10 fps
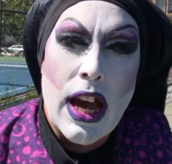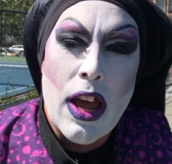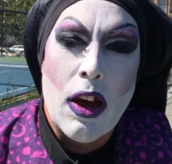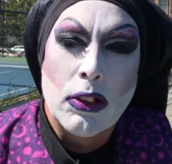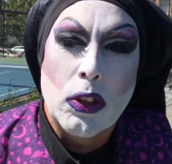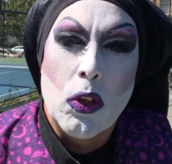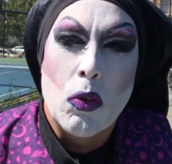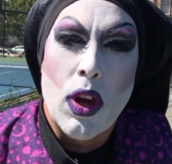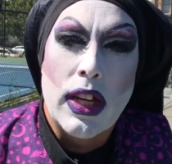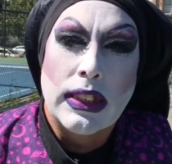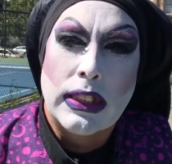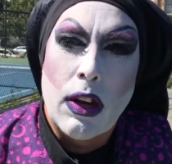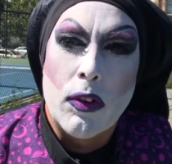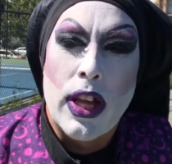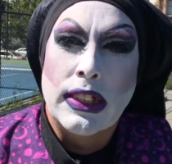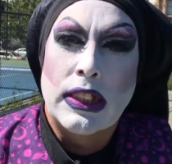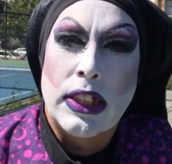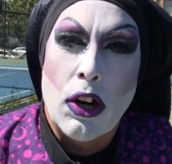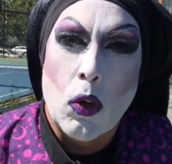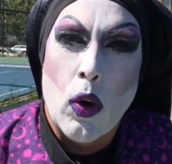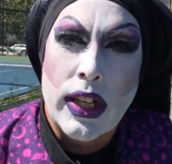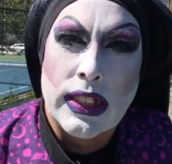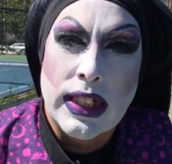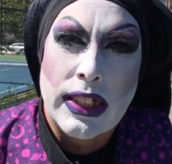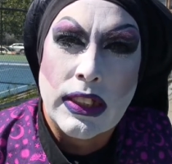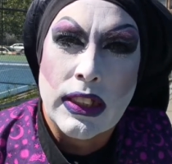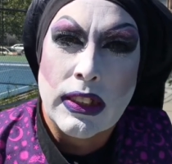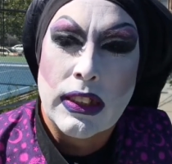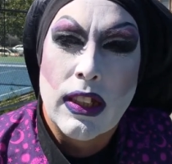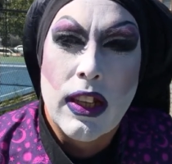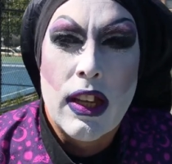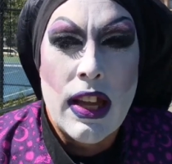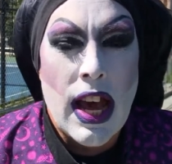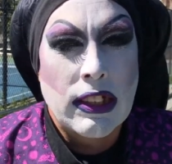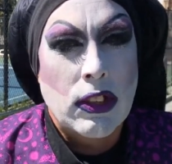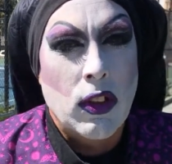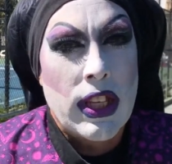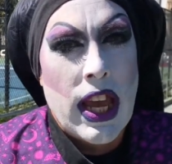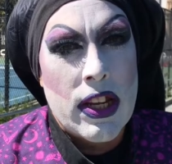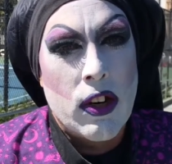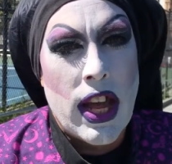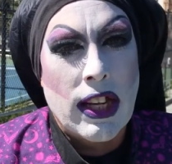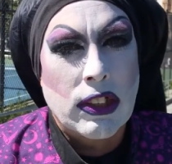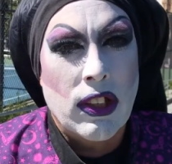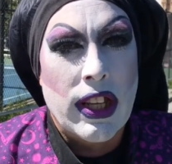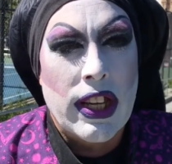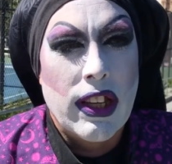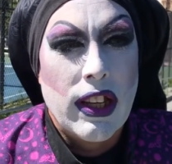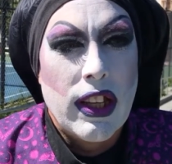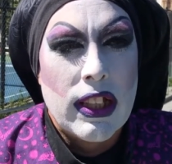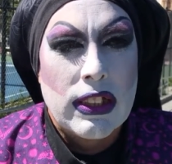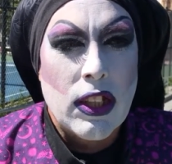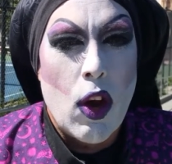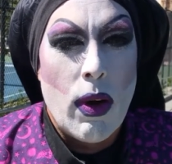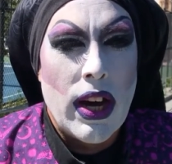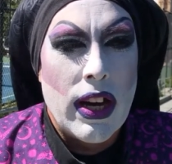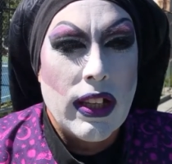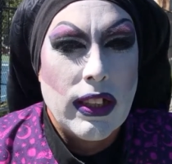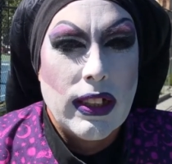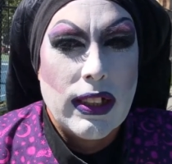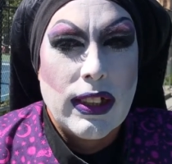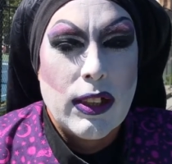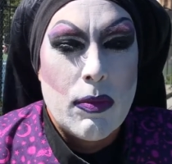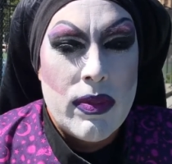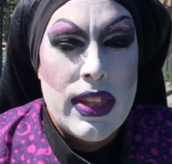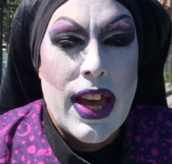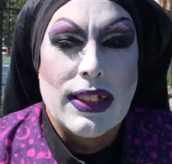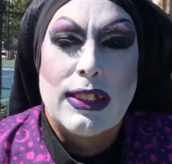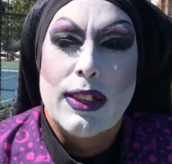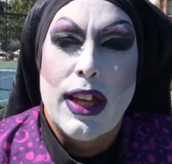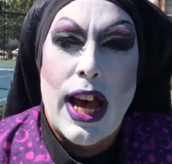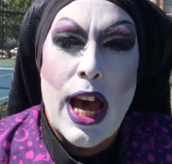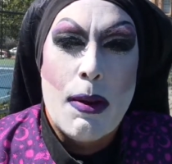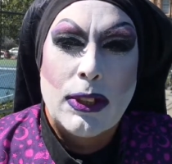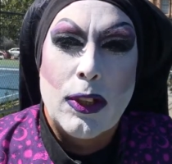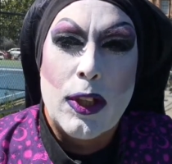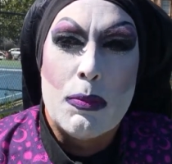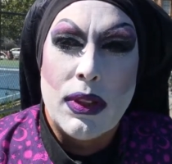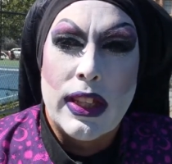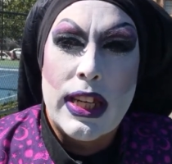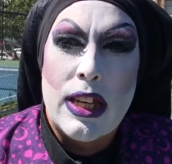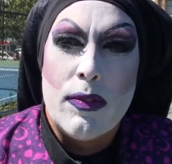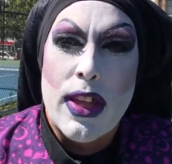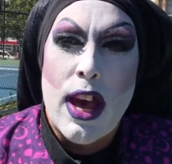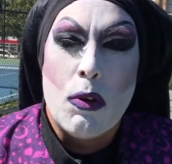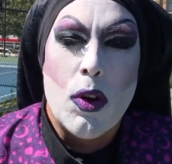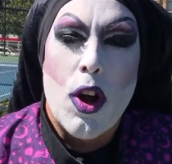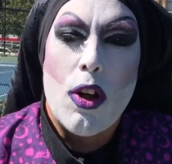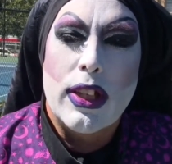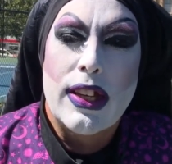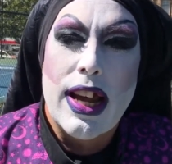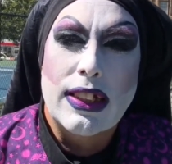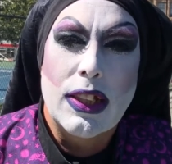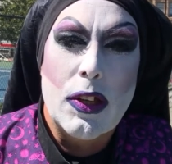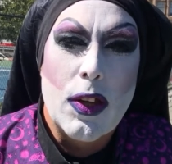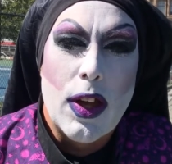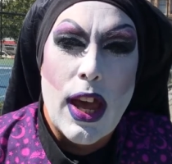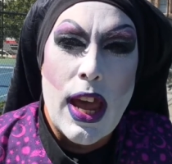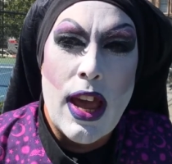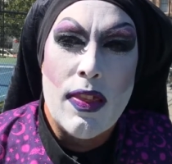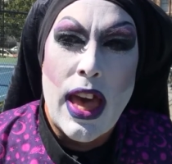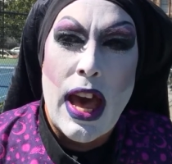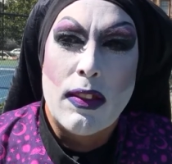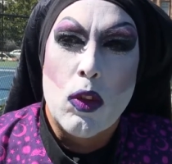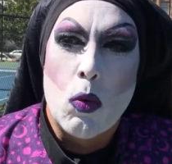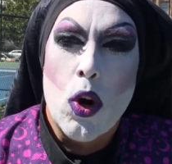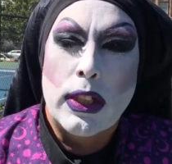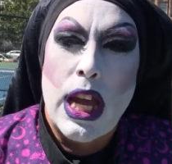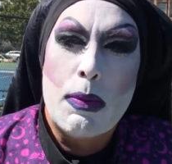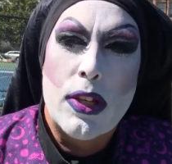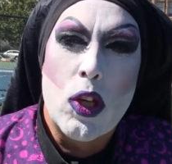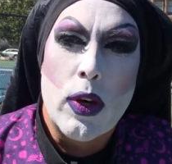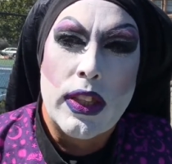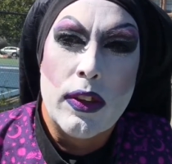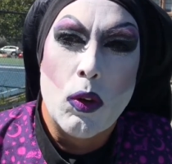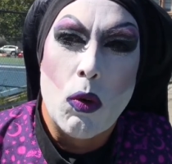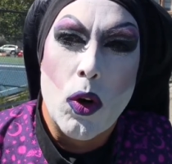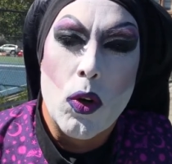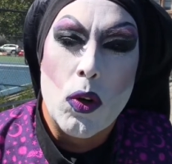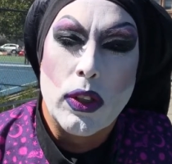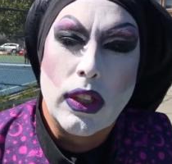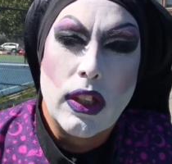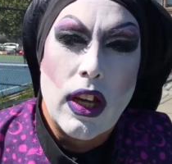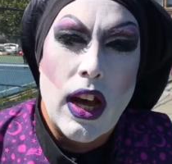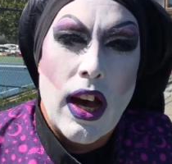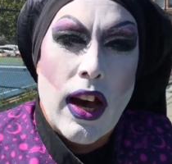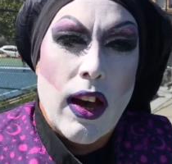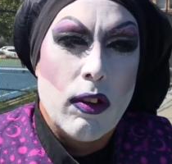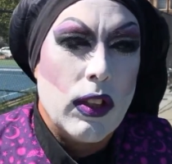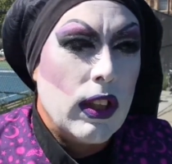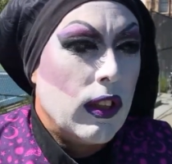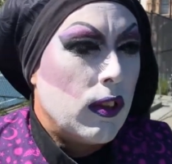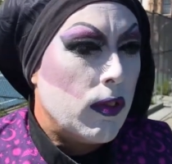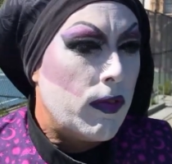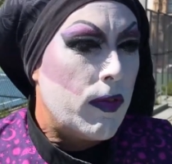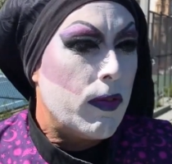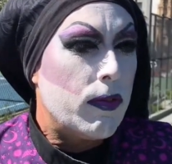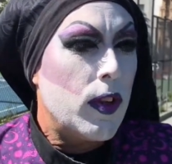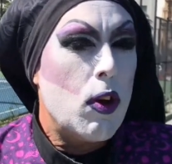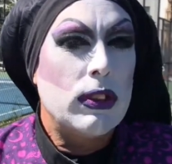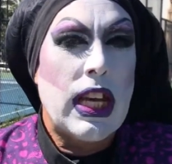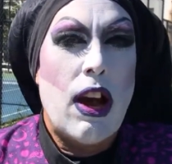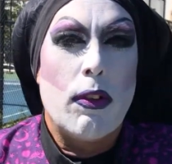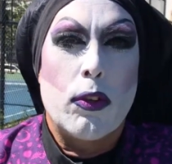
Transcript: I also run several esoteric organizations nationally and internationally. So, uh, yes. I absolutely believe that we're all connected and that the work that we do within the world uh, flows out